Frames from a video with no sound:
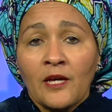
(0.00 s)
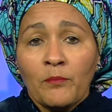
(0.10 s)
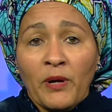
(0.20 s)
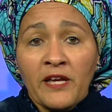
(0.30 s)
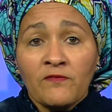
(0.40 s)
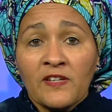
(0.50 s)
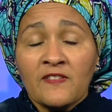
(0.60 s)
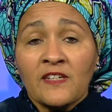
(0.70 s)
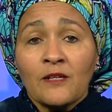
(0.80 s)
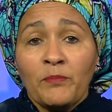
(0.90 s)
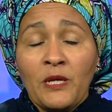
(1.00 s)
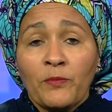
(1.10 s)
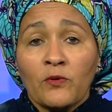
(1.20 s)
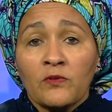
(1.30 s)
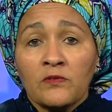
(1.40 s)
By investing in
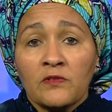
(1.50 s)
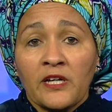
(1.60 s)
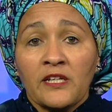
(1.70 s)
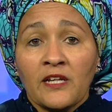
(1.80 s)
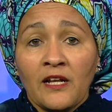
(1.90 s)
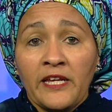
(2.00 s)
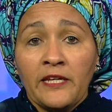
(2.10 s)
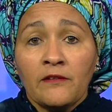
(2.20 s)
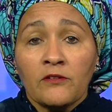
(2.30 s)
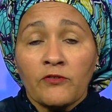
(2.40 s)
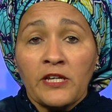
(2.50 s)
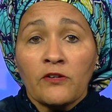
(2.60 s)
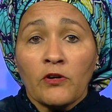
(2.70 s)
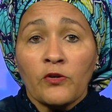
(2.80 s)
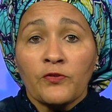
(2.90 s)
people and in clean, green
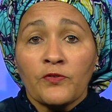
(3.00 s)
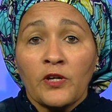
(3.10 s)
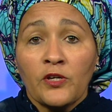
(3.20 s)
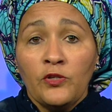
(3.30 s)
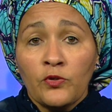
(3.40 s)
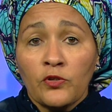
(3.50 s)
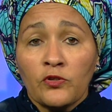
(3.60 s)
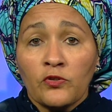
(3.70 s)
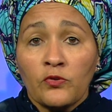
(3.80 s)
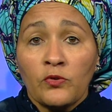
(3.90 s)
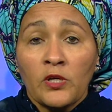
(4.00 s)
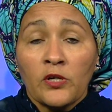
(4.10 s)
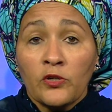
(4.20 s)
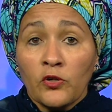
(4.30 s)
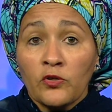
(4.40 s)
growth, you can do
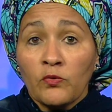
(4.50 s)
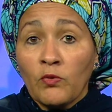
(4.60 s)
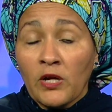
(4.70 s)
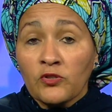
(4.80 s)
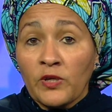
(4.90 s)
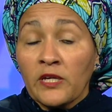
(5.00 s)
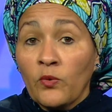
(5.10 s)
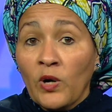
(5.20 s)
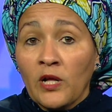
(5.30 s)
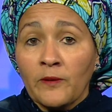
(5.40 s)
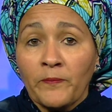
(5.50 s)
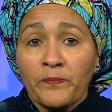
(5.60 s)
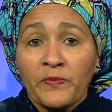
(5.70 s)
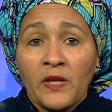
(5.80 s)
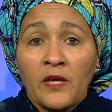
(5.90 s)
good while doing well.
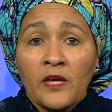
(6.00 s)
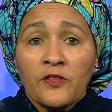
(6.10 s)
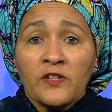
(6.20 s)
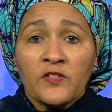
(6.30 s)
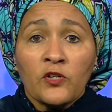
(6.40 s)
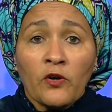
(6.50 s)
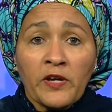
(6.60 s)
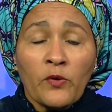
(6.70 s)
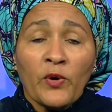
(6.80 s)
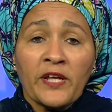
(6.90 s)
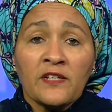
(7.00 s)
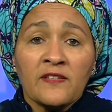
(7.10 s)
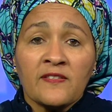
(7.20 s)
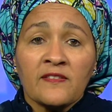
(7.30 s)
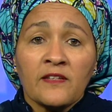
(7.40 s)
There's a growing
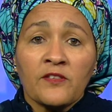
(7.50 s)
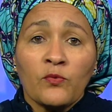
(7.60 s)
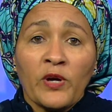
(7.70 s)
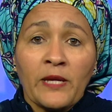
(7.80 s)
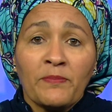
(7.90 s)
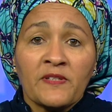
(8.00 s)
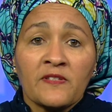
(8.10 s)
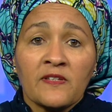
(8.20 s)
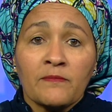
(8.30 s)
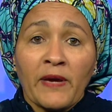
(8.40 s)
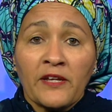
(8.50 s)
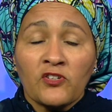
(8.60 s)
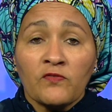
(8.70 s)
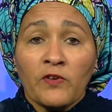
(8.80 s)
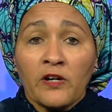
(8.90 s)
awareness that the way business manage
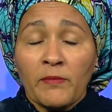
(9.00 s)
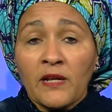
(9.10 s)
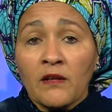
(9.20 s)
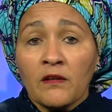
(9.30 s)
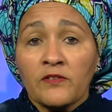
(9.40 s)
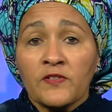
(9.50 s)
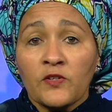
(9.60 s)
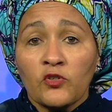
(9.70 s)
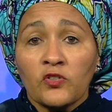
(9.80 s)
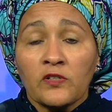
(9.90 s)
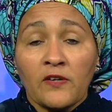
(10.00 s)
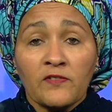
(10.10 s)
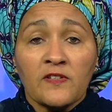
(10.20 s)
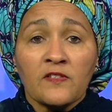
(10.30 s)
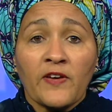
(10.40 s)
environmental and social
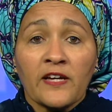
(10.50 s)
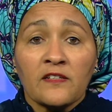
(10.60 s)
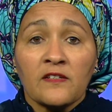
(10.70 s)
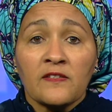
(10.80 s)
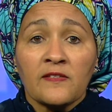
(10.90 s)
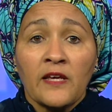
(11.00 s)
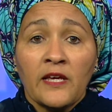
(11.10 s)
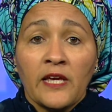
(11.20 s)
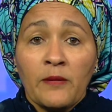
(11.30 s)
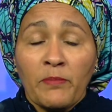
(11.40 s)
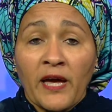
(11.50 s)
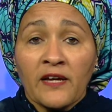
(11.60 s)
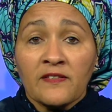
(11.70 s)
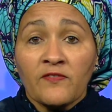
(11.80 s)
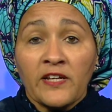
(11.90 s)
governance factors
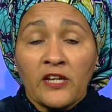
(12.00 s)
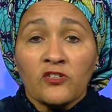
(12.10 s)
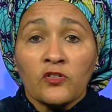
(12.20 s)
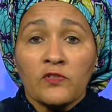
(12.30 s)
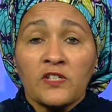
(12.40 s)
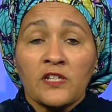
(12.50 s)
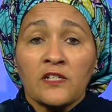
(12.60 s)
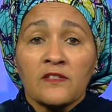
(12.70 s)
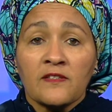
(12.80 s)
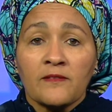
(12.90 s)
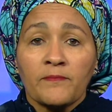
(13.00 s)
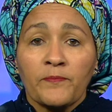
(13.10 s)
impacts financial returns.